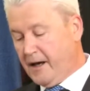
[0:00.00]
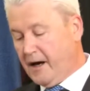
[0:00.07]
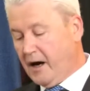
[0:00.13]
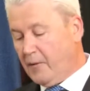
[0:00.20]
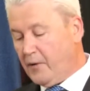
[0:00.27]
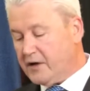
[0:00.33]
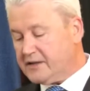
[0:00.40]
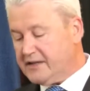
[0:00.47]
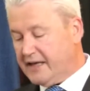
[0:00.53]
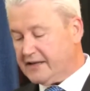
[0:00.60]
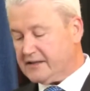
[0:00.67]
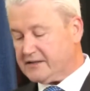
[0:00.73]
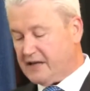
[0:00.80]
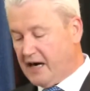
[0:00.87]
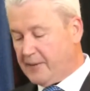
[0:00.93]
I want to take
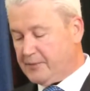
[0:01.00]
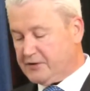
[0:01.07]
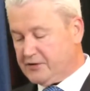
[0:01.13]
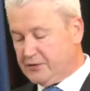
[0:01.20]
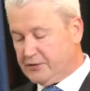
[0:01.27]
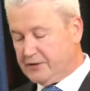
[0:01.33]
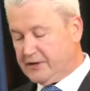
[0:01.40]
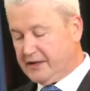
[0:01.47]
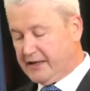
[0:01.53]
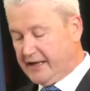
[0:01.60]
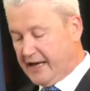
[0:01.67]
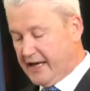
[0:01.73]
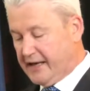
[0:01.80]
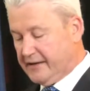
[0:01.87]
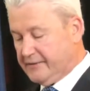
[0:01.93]
this opportunity
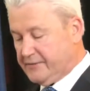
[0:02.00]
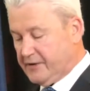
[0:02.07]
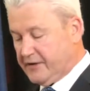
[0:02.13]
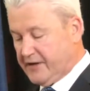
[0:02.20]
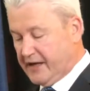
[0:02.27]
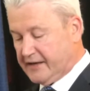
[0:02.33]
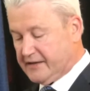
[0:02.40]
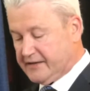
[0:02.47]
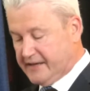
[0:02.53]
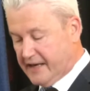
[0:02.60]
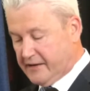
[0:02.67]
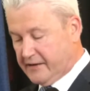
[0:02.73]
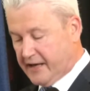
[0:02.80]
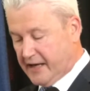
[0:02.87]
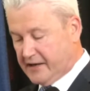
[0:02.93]
again to thank the
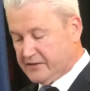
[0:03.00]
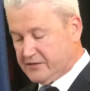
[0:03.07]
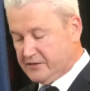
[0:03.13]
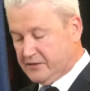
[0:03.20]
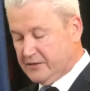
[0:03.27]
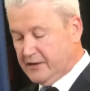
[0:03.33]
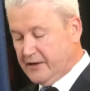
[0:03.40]
Town Council